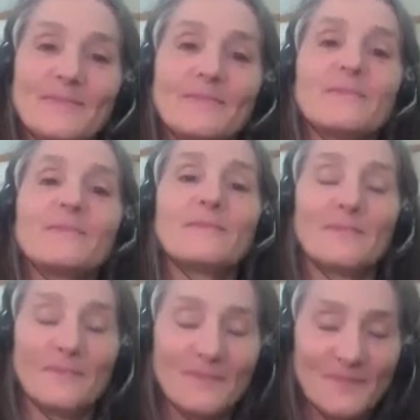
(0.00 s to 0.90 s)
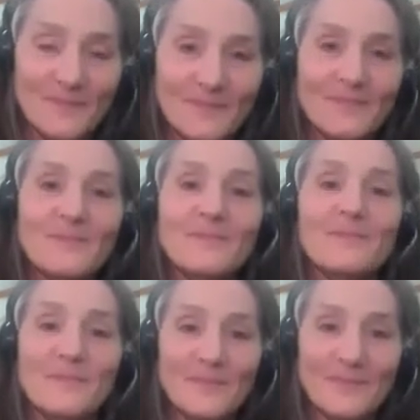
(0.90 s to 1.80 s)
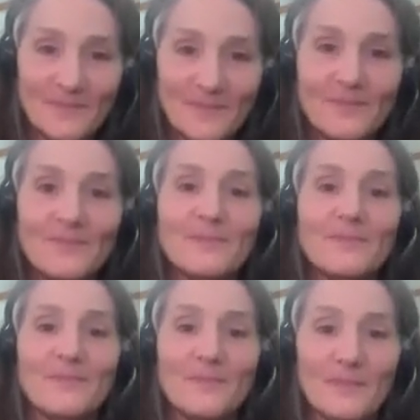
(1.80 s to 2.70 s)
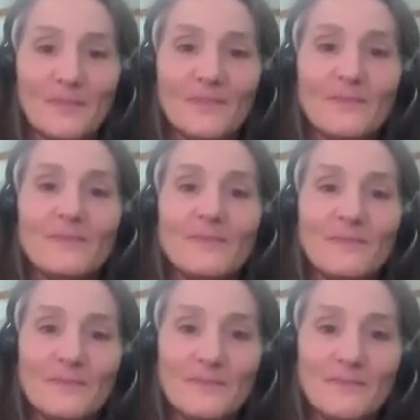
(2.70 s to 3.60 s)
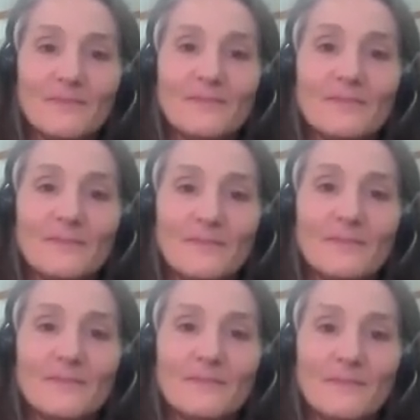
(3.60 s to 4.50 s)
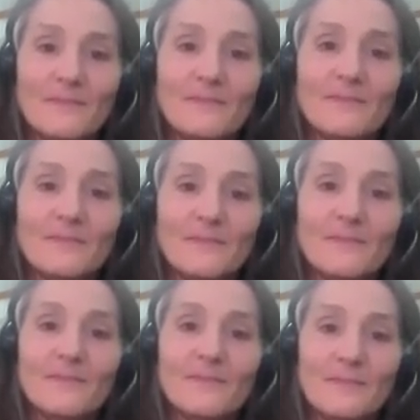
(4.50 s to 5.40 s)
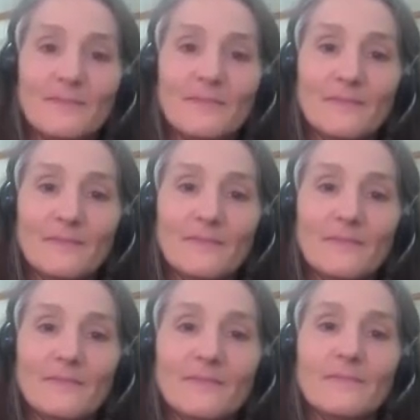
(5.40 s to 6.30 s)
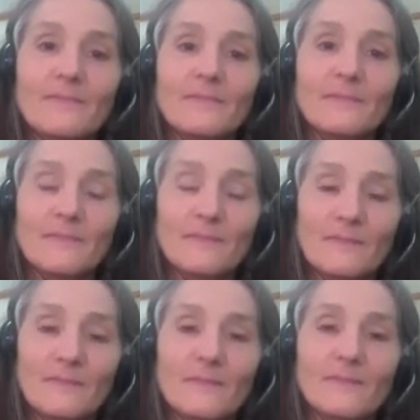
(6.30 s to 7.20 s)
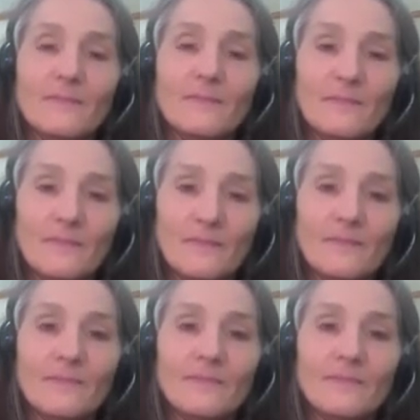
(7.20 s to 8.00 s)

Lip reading: (silent)